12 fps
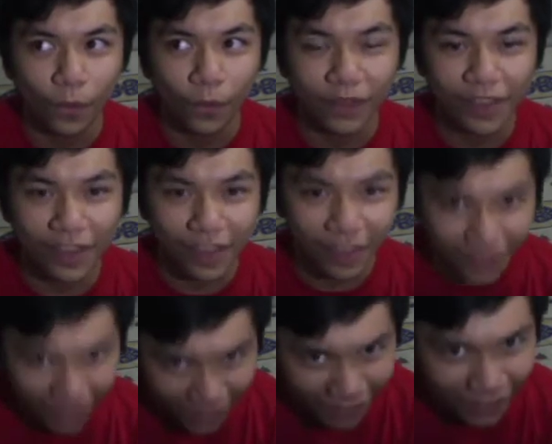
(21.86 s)

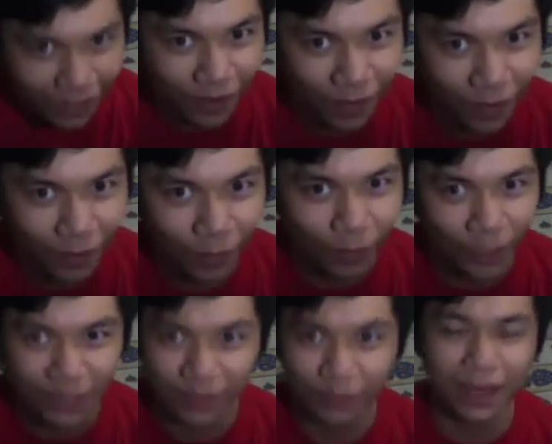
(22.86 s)
still what
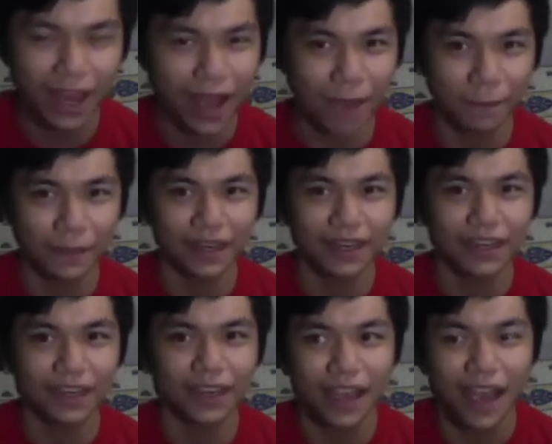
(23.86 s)
will happen
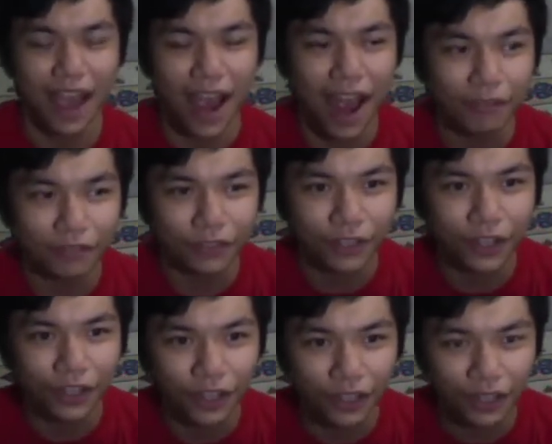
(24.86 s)

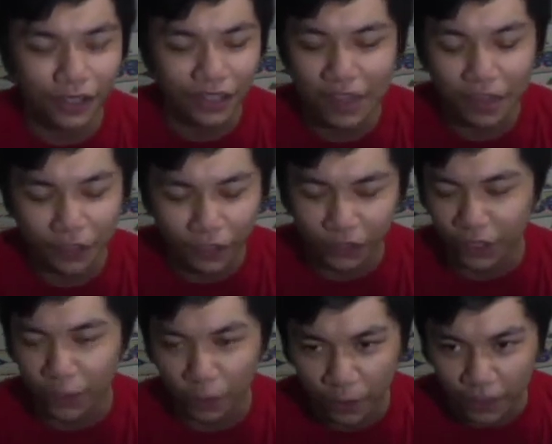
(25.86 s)
after these
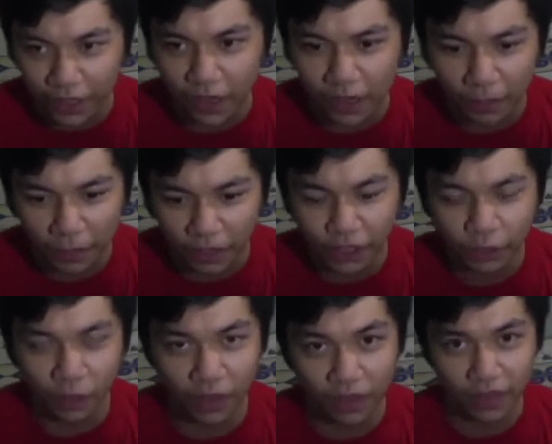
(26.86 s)
13 weeks but it
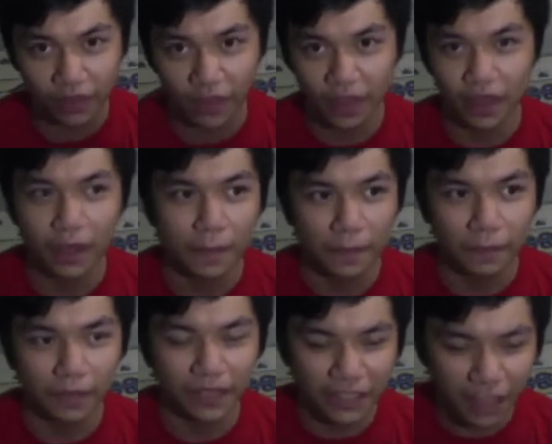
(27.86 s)
was
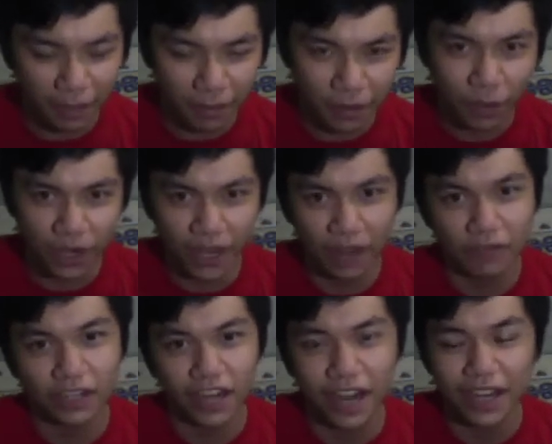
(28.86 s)
but it has been one hell of
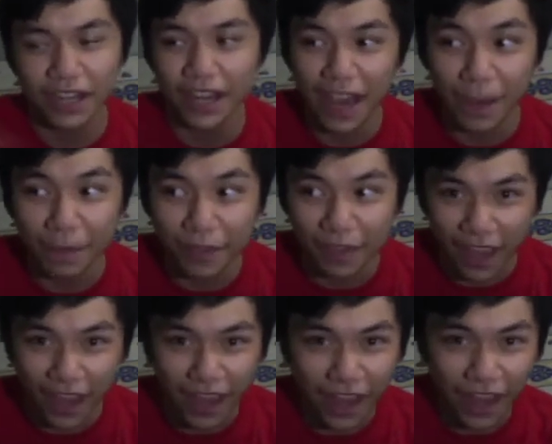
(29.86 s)
a ride and I am
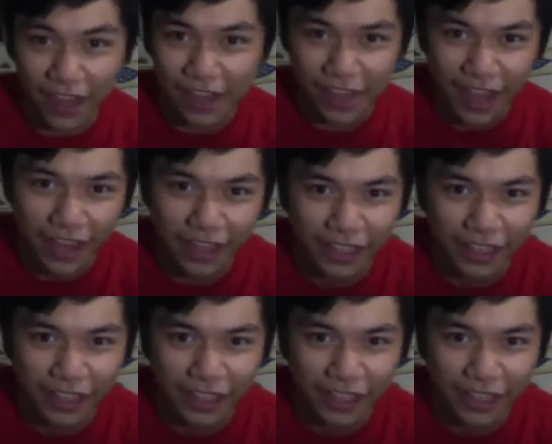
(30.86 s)
excited